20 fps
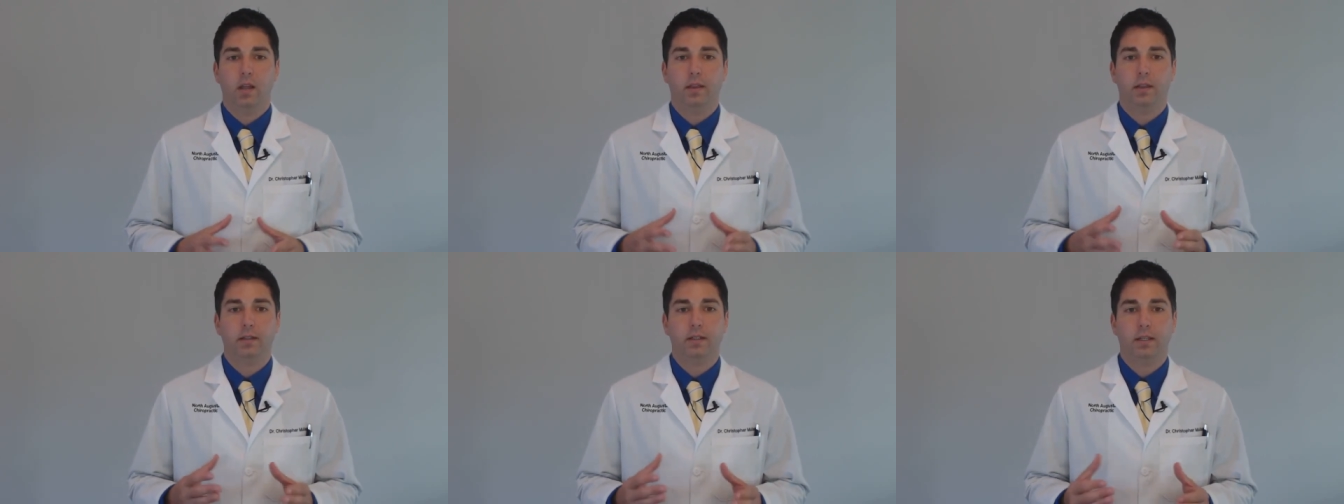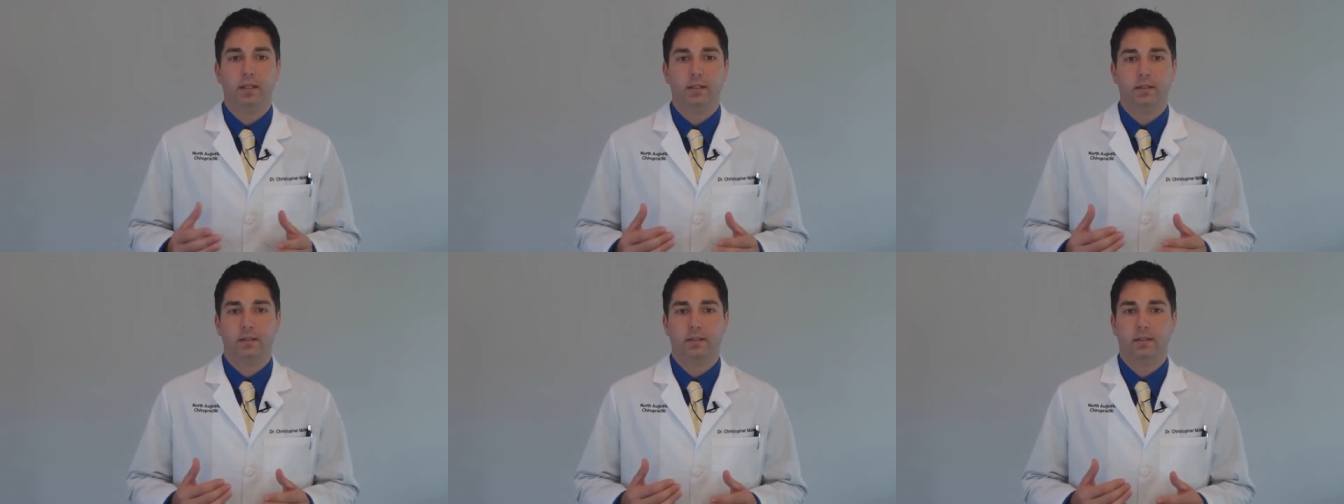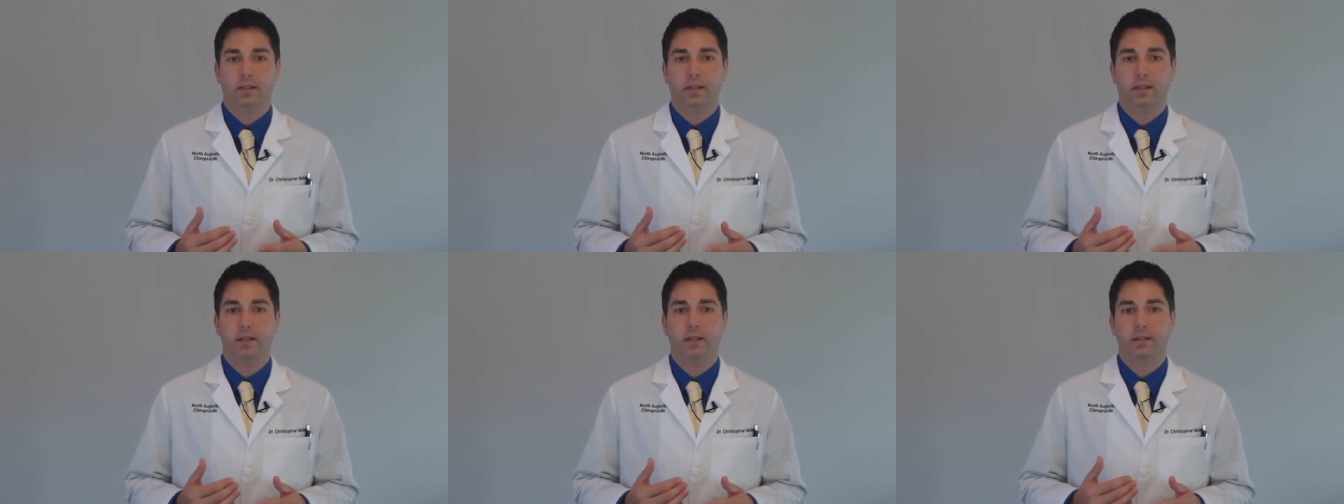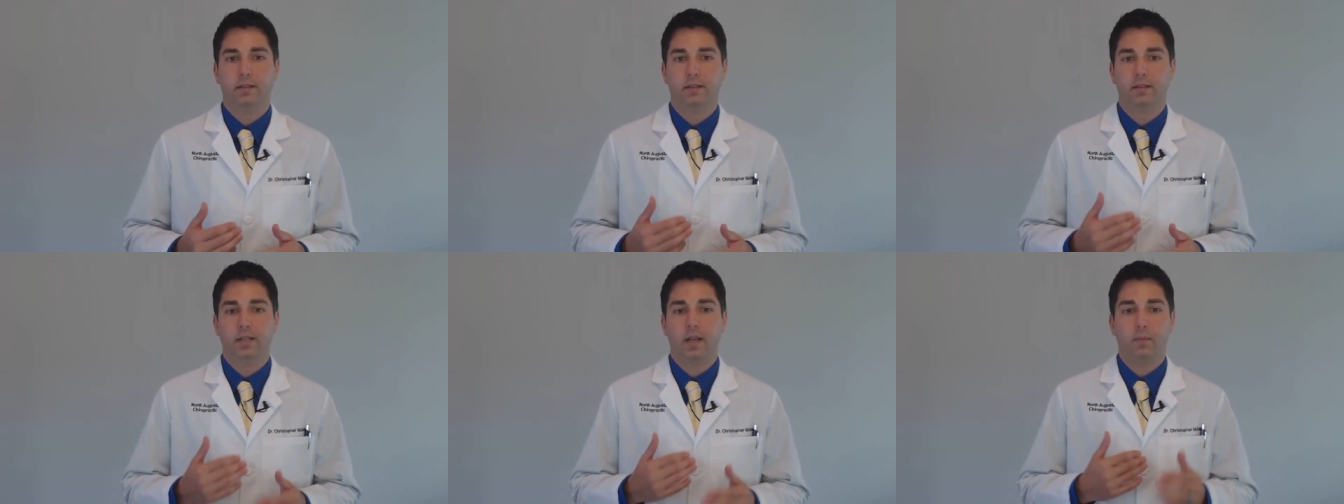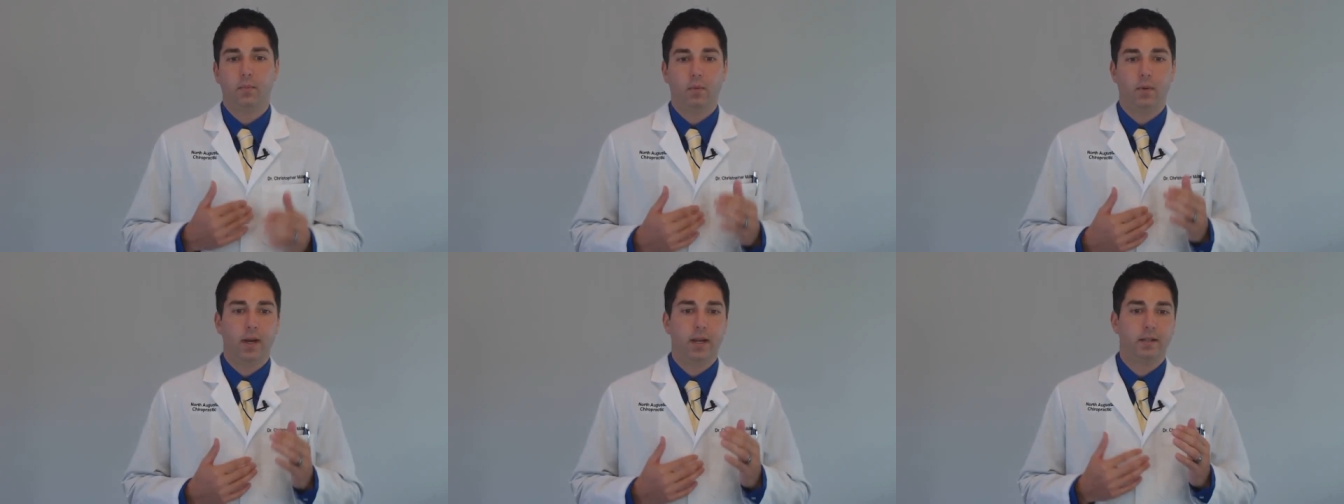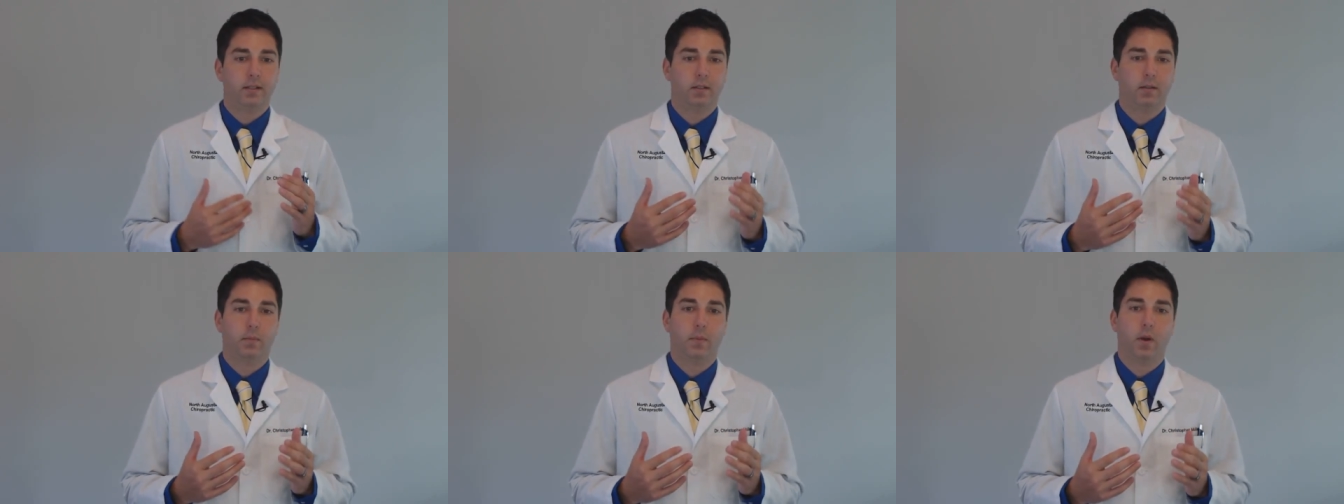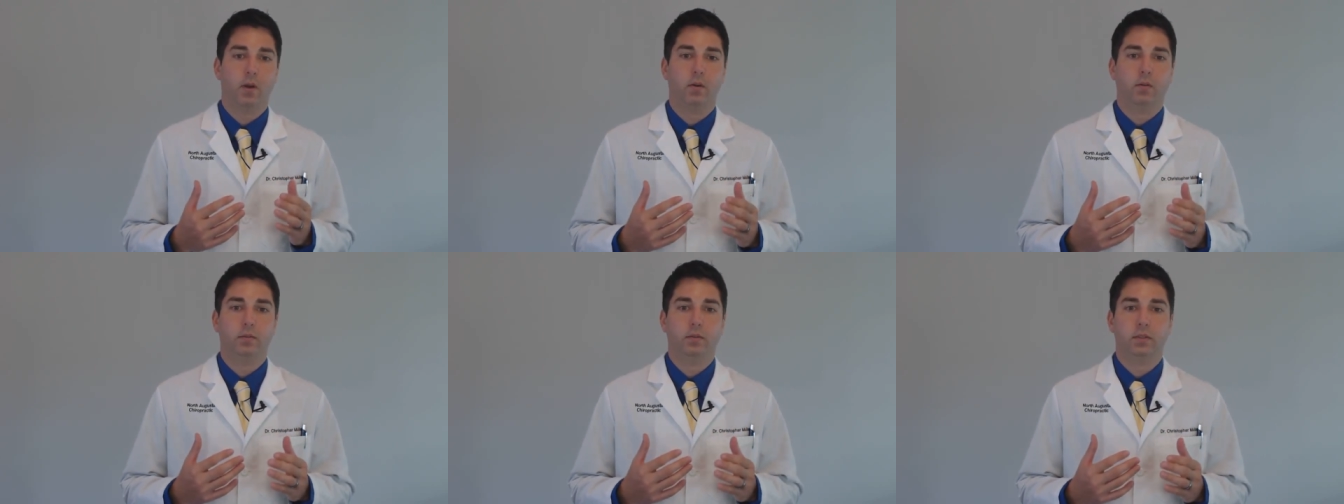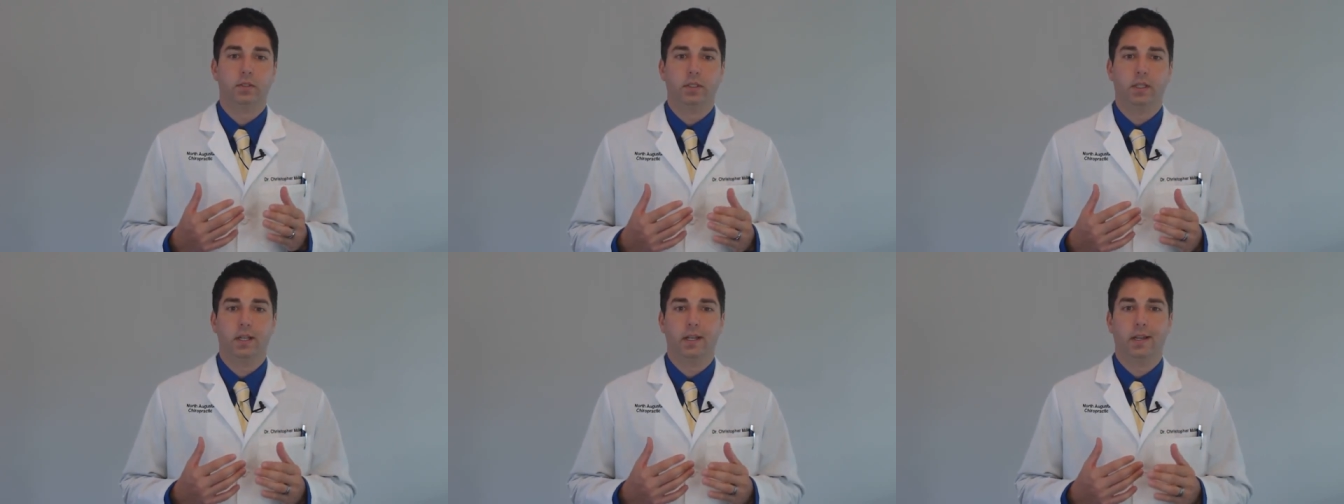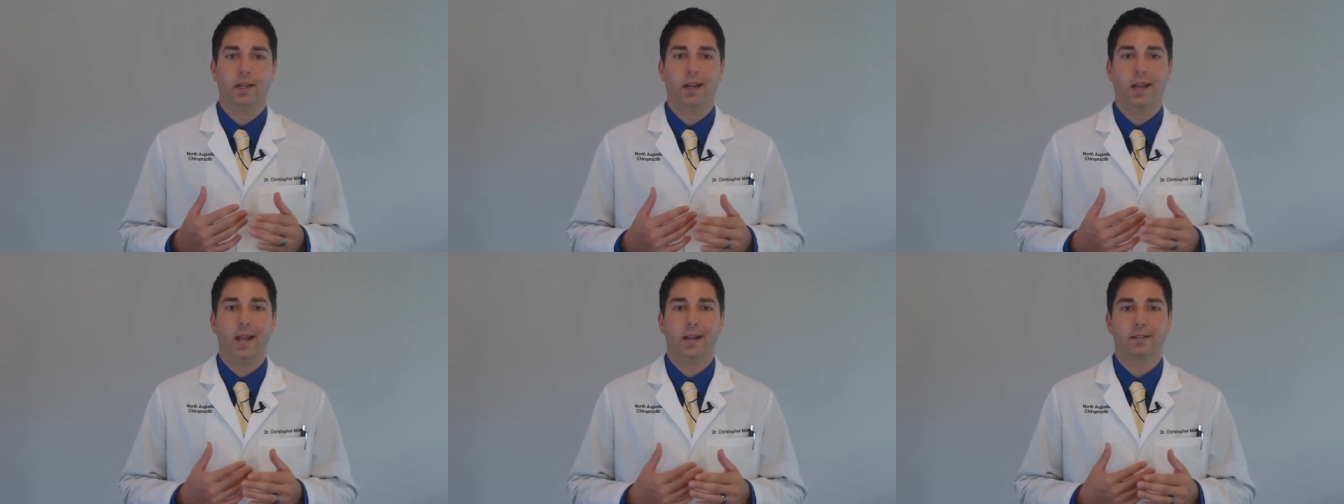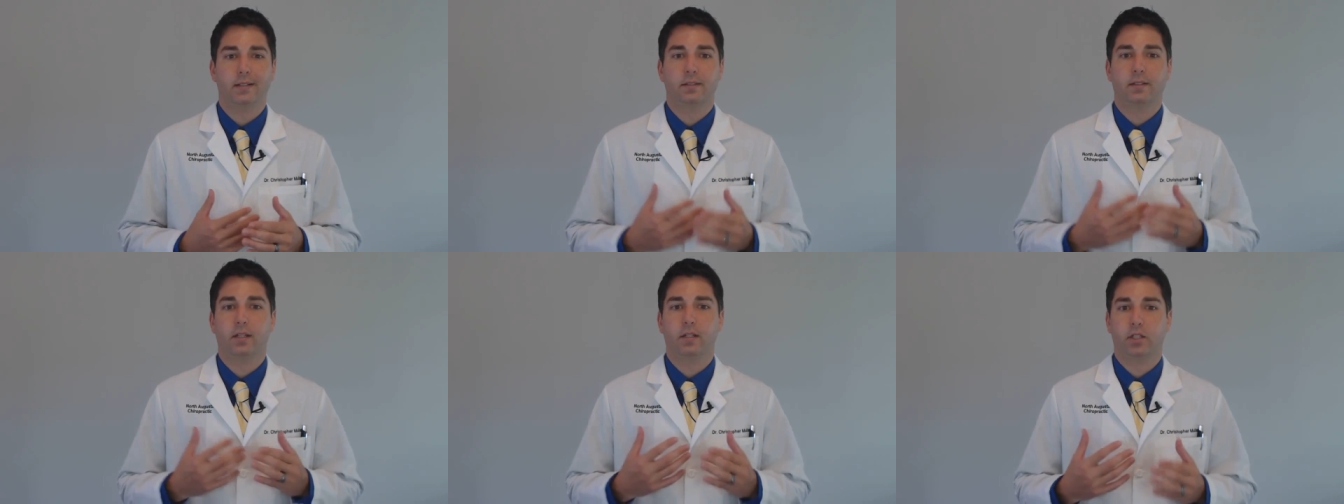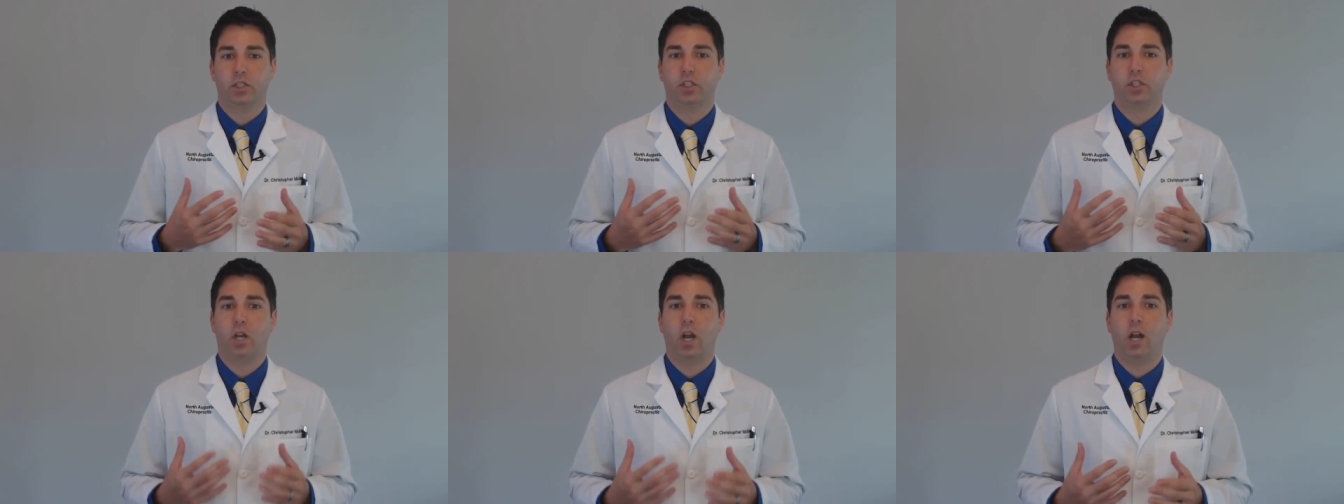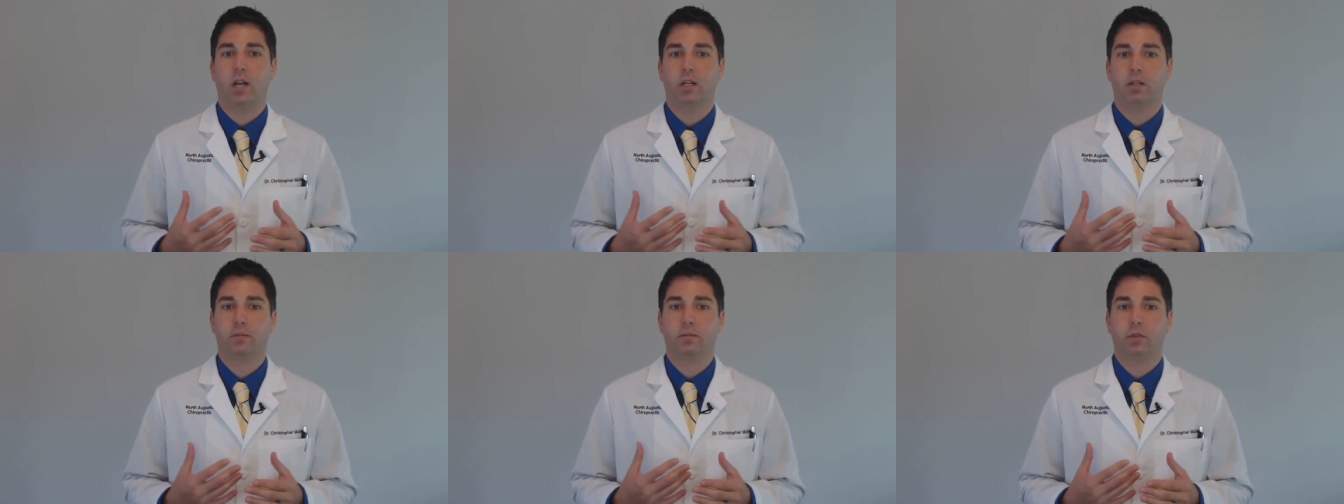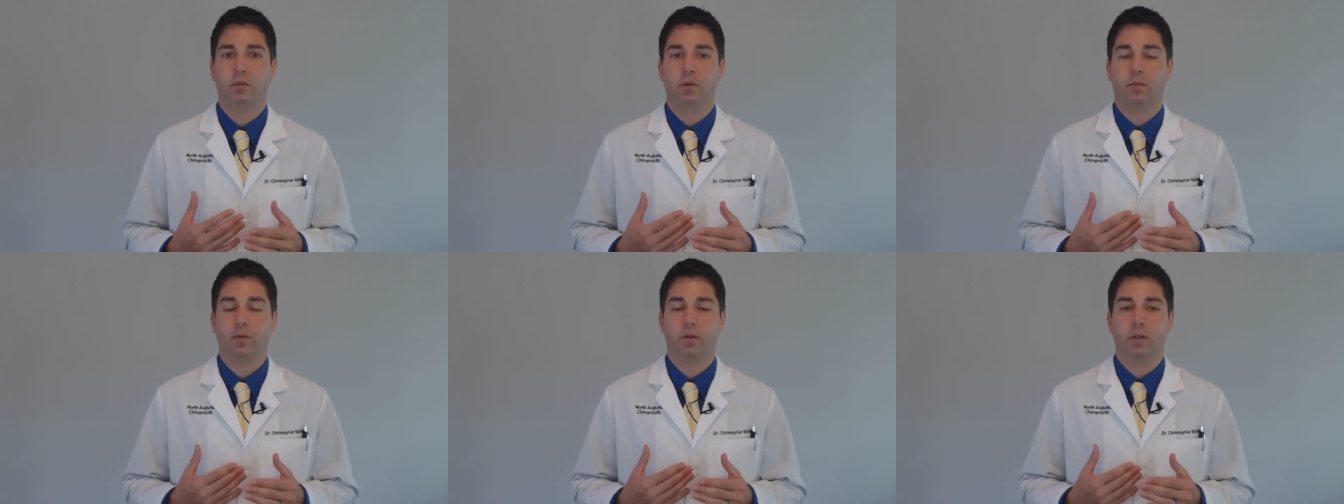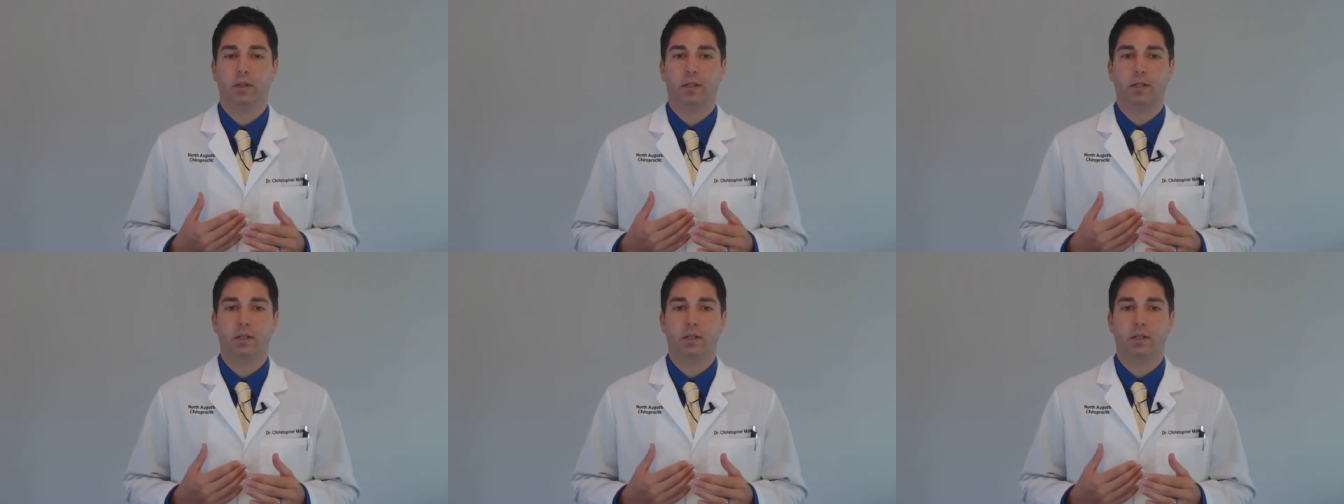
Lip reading: the disc, it separates the bones and acts as like a shock absorber.